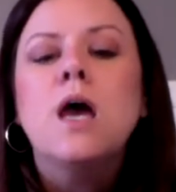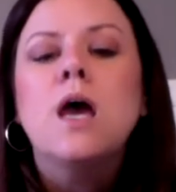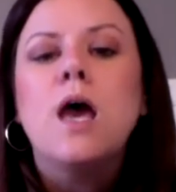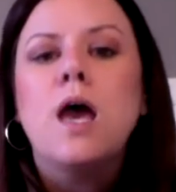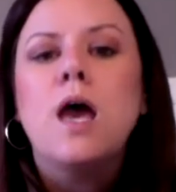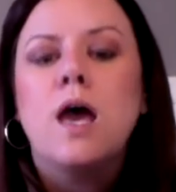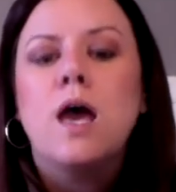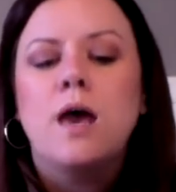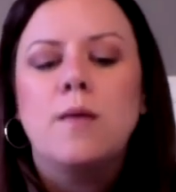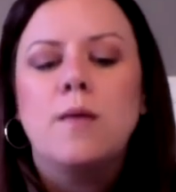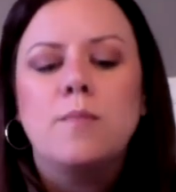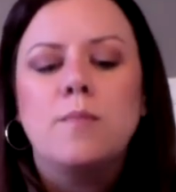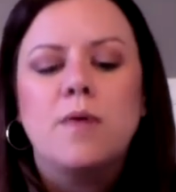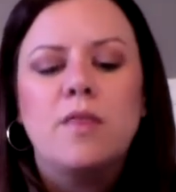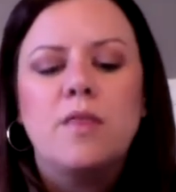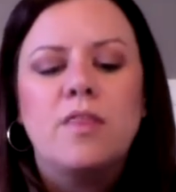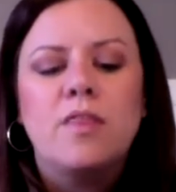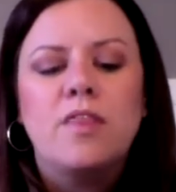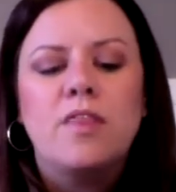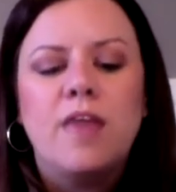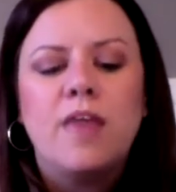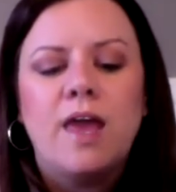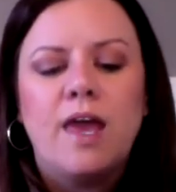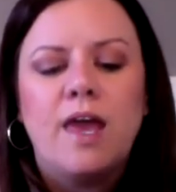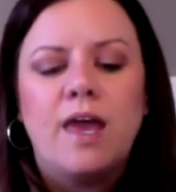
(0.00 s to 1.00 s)

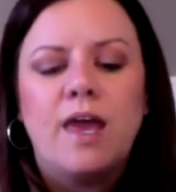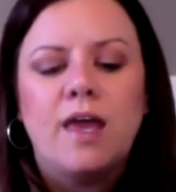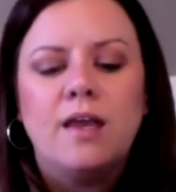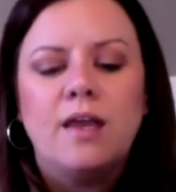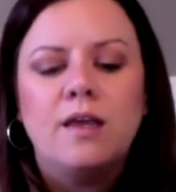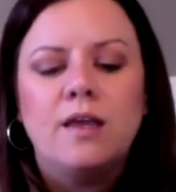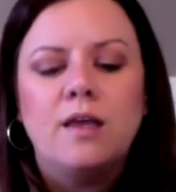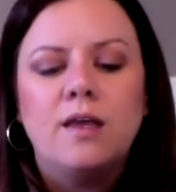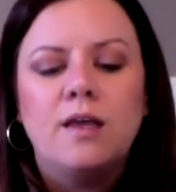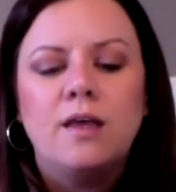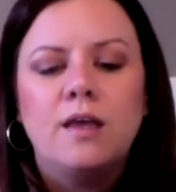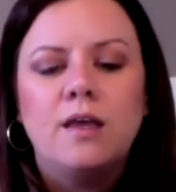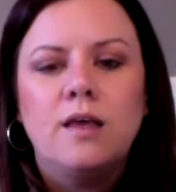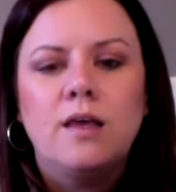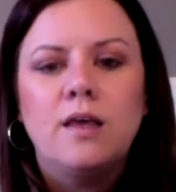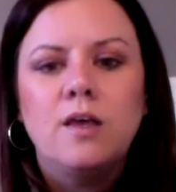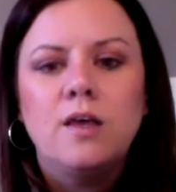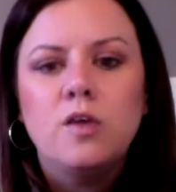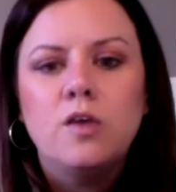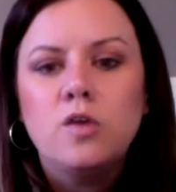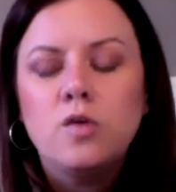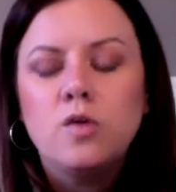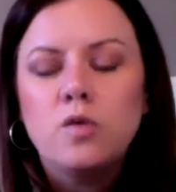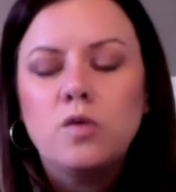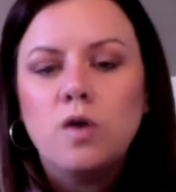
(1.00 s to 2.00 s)
Then
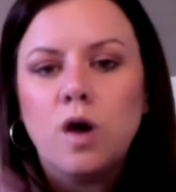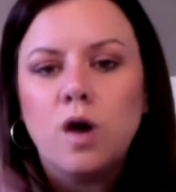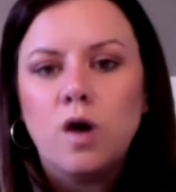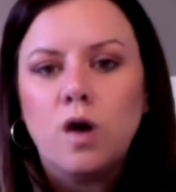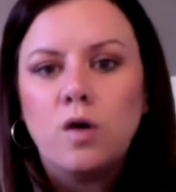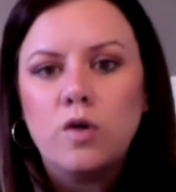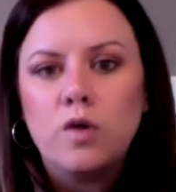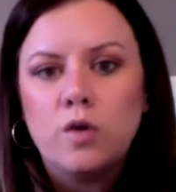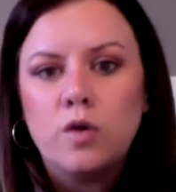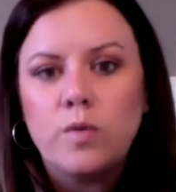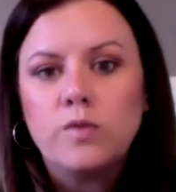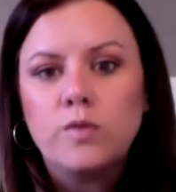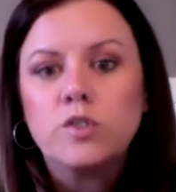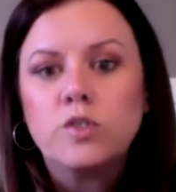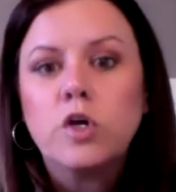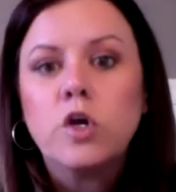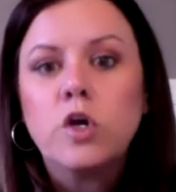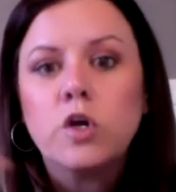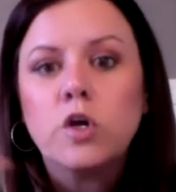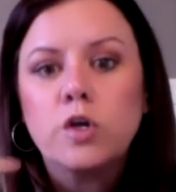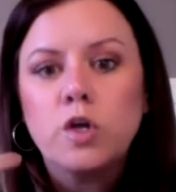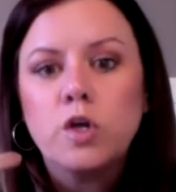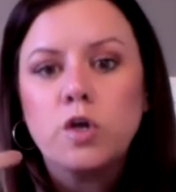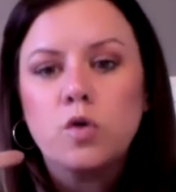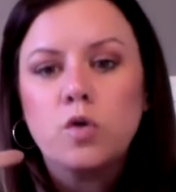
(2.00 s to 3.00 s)
you
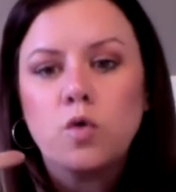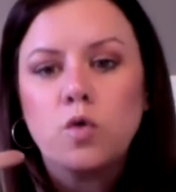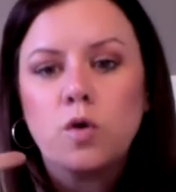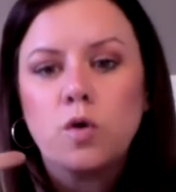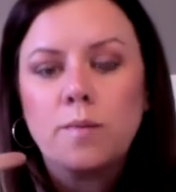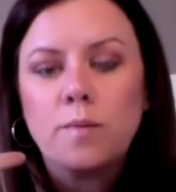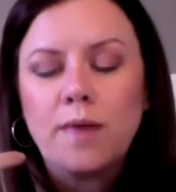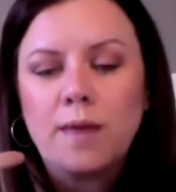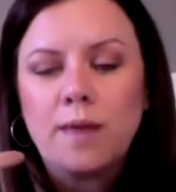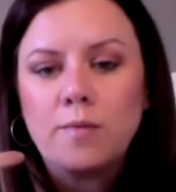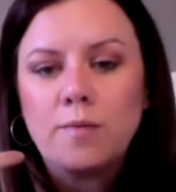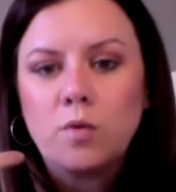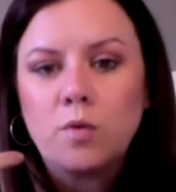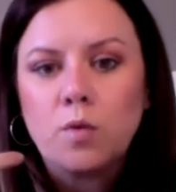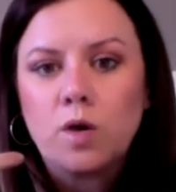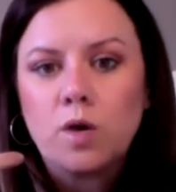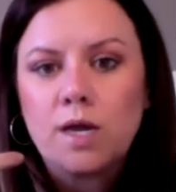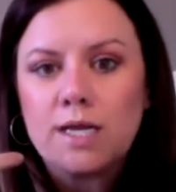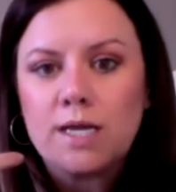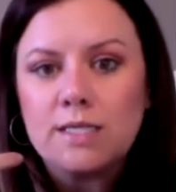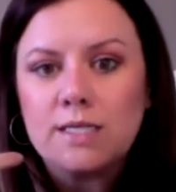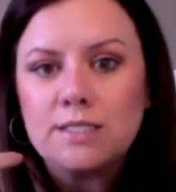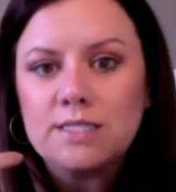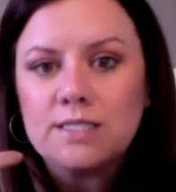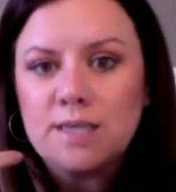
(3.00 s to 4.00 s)
turn your paperwork
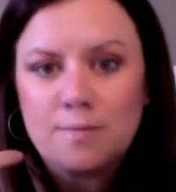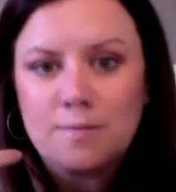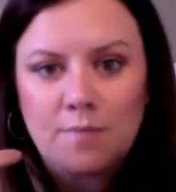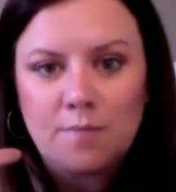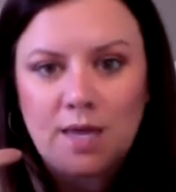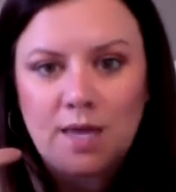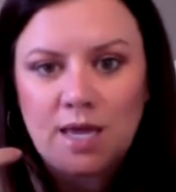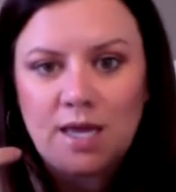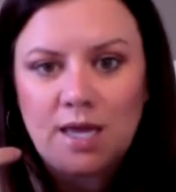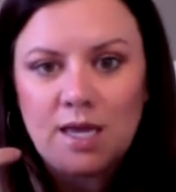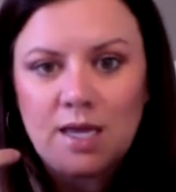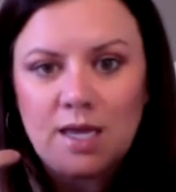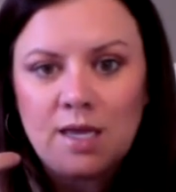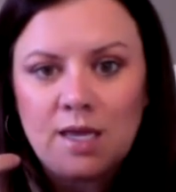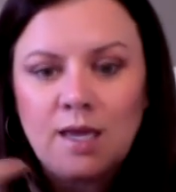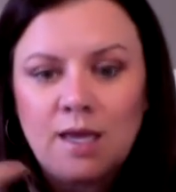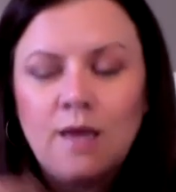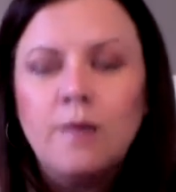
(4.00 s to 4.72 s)
into me.